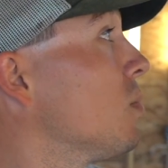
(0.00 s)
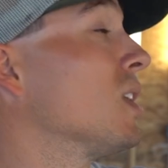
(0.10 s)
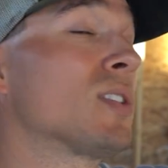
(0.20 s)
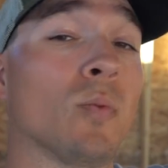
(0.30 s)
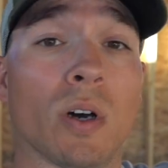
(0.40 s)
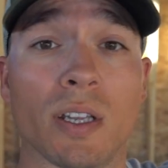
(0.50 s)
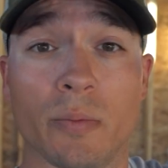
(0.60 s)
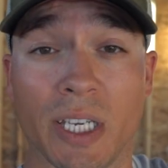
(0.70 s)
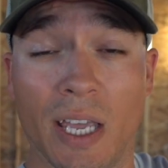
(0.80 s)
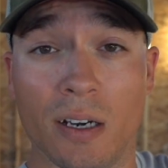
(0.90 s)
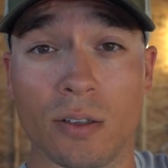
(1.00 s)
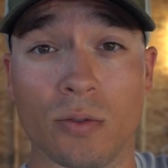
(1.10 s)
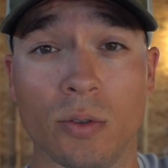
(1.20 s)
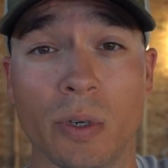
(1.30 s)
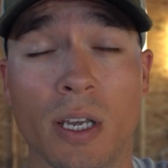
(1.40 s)
plus 1 in the mechanical
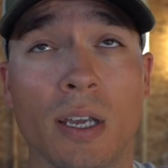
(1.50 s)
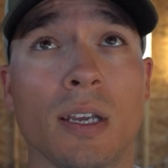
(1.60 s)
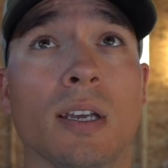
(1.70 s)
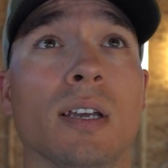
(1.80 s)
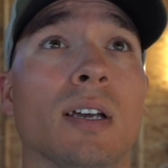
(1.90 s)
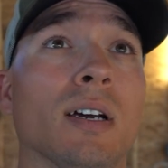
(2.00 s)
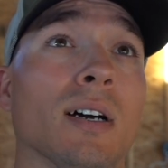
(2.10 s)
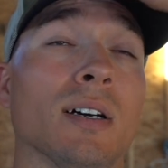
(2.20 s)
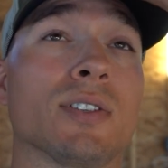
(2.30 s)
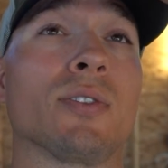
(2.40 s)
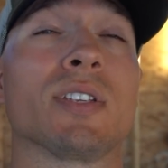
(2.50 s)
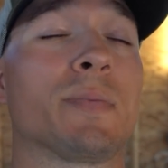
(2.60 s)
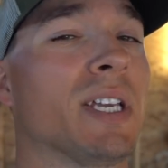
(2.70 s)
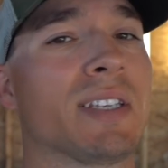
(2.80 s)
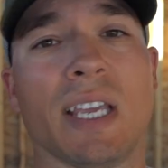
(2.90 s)
room. So this
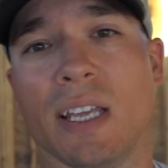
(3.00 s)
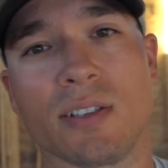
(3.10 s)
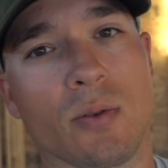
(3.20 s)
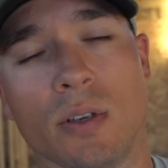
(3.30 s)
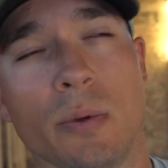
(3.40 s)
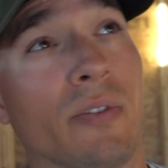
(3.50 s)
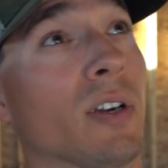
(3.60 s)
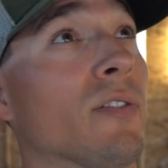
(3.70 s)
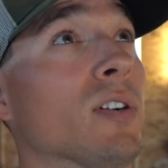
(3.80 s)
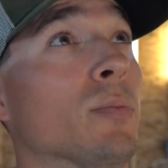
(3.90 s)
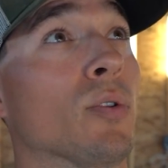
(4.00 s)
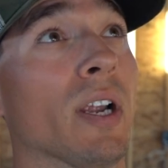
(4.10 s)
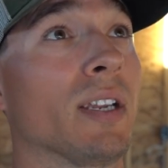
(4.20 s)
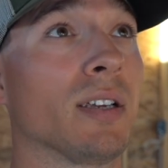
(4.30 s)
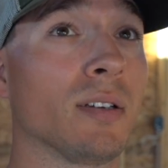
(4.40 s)
space again is going to be very, very
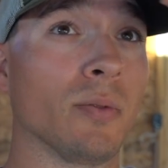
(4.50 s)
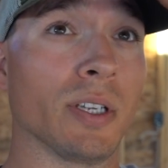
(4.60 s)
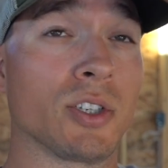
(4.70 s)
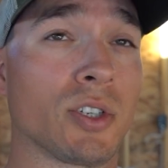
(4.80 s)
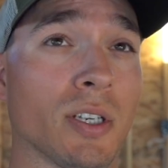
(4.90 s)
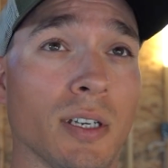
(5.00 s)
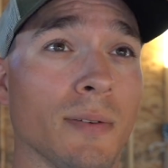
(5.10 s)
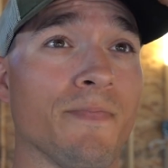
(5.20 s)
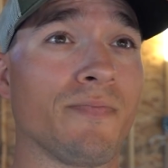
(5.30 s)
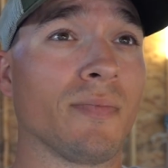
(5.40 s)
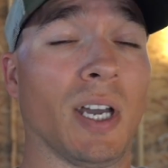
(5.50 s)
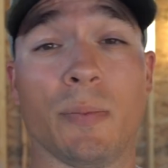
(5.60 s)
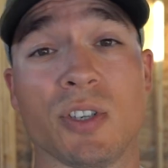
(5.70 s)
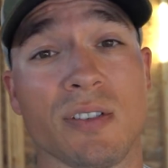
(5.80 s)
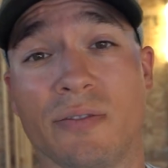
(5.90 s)
bright, which
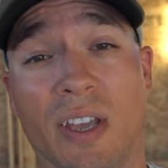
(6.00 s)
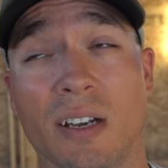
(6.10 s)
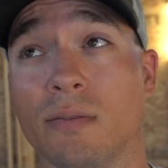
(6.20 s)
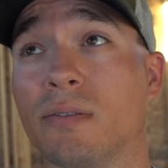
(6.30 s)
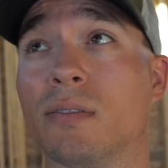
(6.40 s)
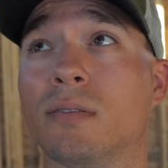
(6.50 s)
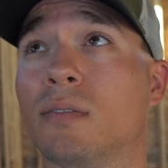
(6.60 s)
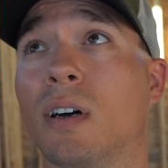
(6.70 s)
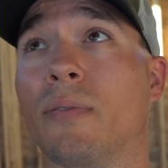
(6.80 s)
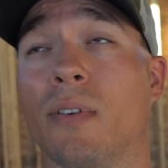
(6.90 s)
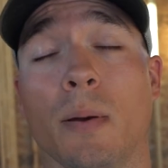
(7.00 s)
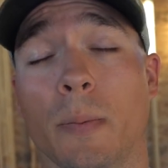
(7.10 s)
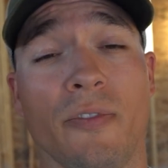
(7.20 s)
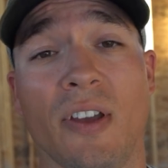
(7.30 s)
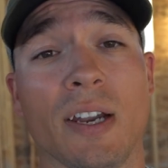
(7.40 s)
I'm just a fan I'm
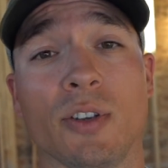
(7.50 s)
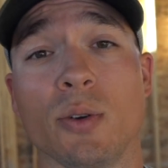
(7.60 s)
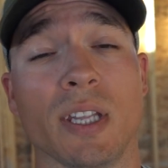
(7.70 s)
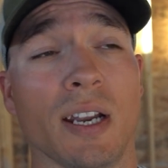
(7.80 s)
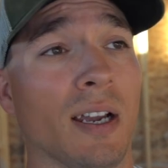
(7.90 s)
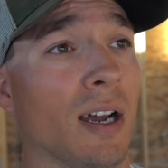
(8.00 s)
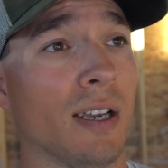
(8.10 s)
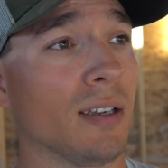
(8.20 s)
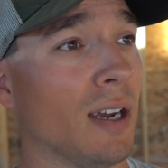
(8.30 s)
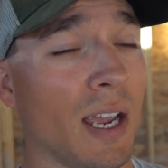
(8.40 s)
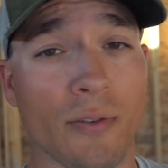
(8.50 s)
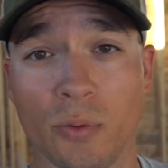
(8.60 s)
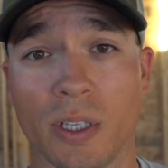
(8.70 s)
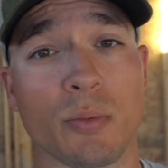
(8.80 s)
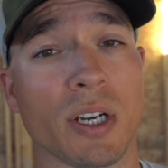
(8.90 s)
a fan of doing that. I have a
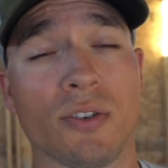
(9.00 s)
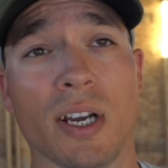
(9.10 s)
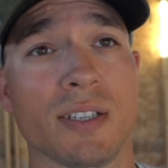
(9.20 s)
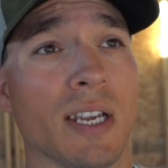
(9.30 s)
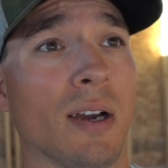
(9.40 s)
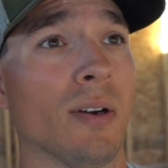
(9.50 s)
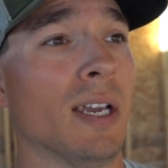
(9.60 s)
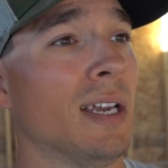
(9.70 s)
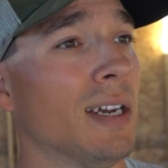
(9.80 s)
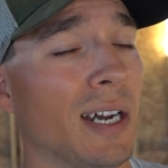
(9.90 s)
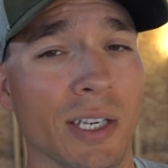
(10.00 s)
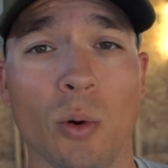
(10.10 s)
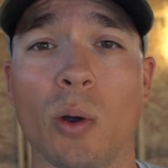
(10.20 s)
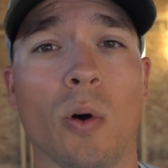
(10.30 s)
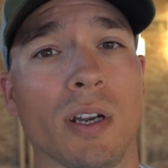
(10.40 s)
really bright garage now. I
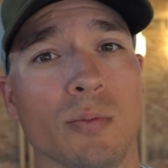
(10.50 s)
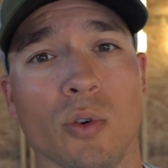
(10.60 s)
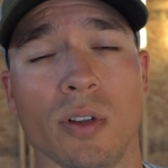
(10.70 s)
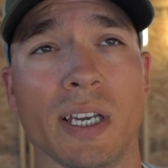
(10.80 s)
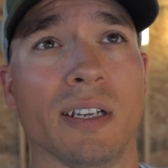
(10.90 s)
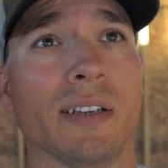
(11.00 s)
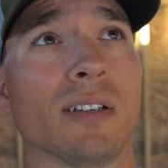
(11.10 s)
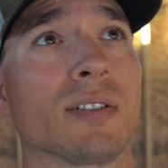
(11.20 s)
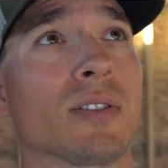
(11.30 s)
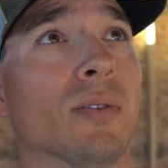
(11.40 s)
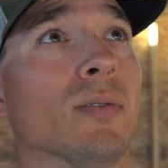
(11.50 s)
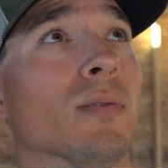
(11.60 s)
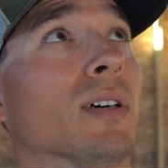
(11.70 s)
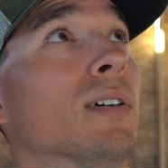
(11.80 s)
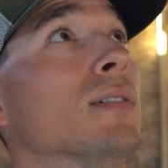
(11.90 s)
know I wanted more light in here,
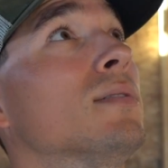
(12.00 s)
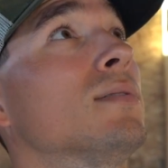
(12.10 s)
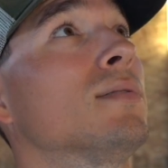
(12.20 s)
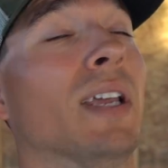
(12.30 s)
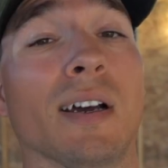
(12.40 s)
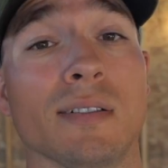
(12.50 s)
so yeah,